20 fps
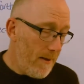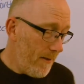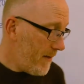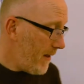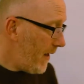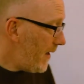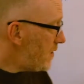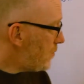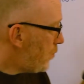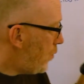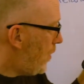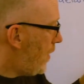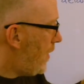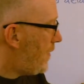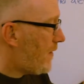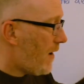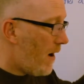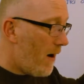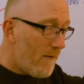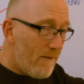These
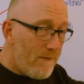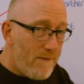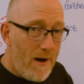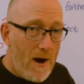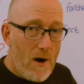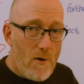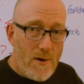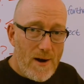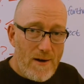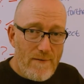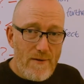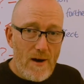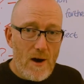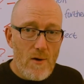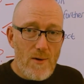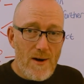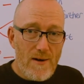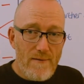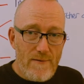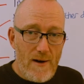words are very,
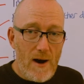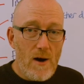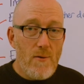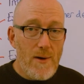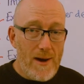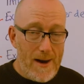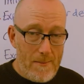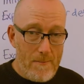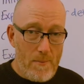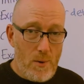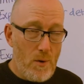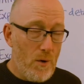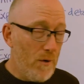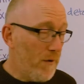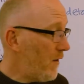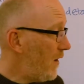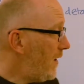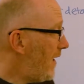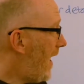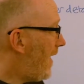very, very
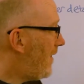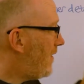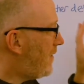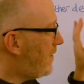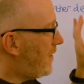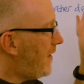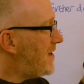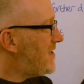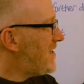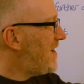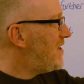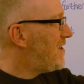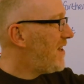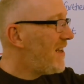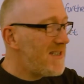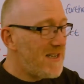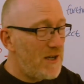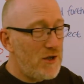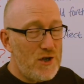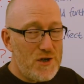important, and these
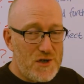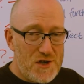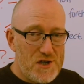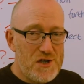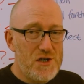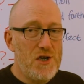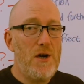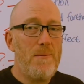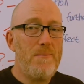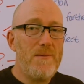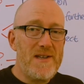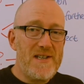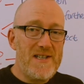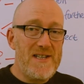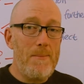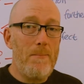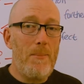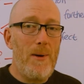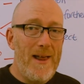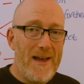are just some
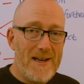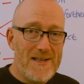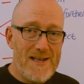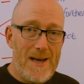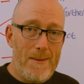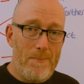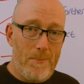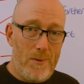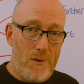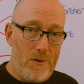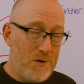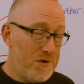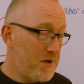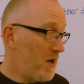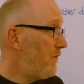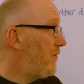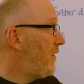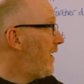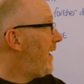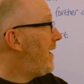simple examples
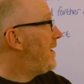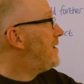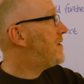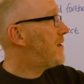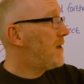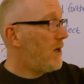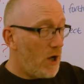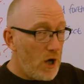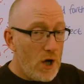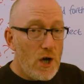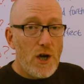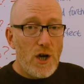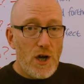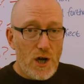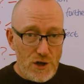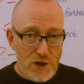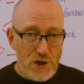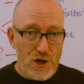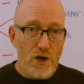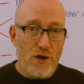of these
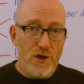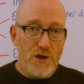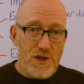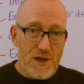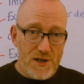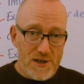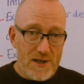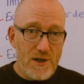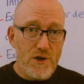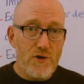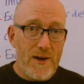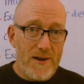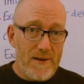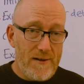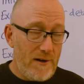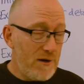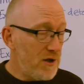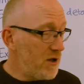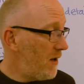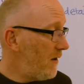conjunctions and
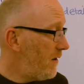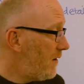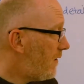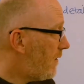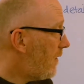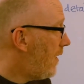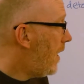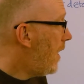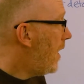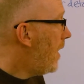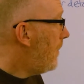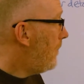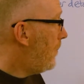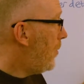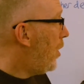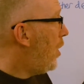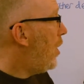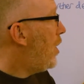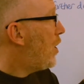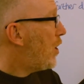transitions.
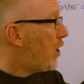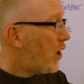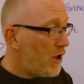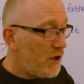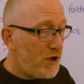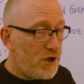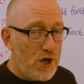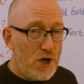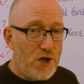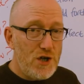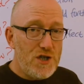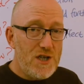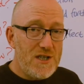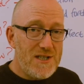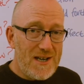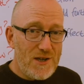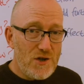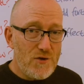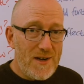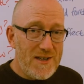But conjunctions
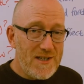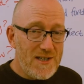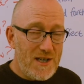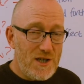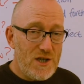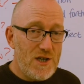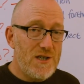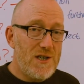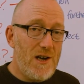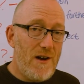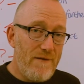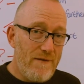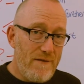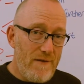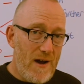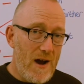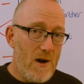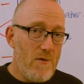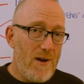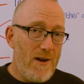and transitions are
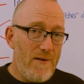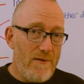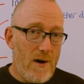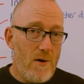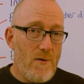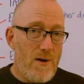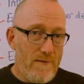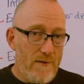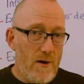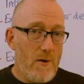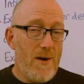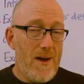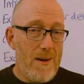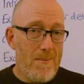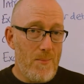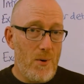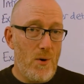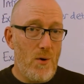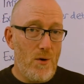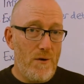very, very, very
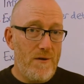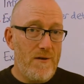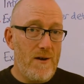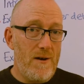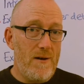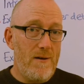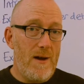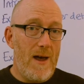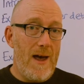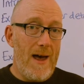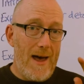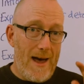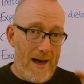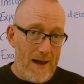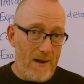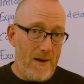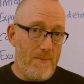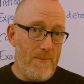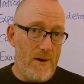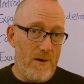important
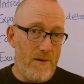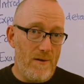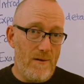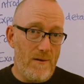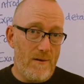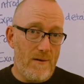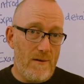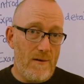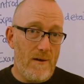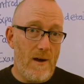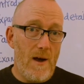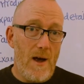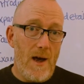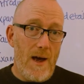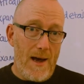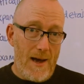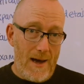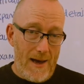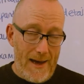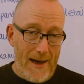elements
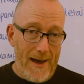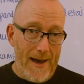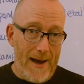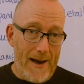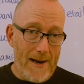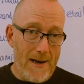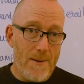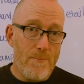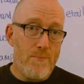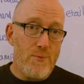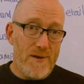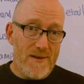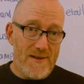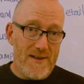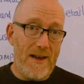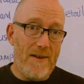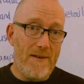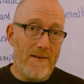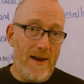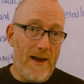in
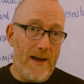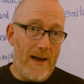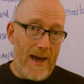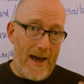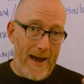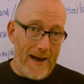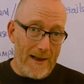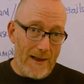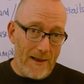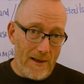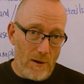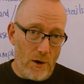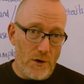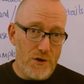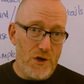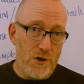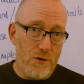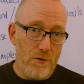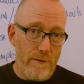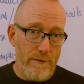presenting a
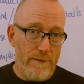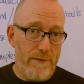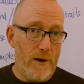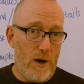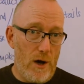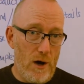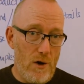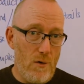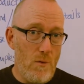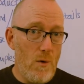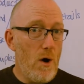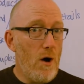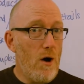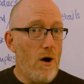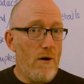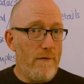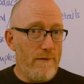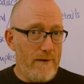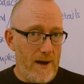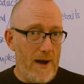logical flow
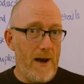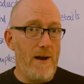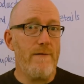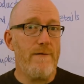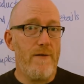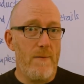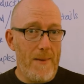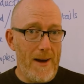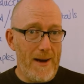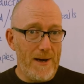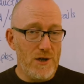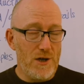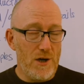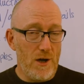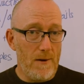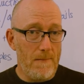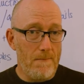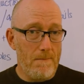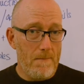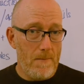of information.
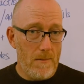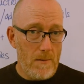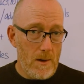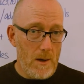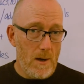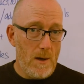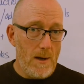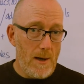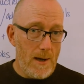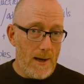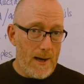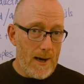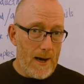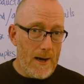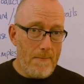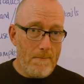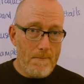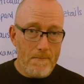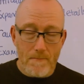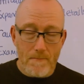Yeah?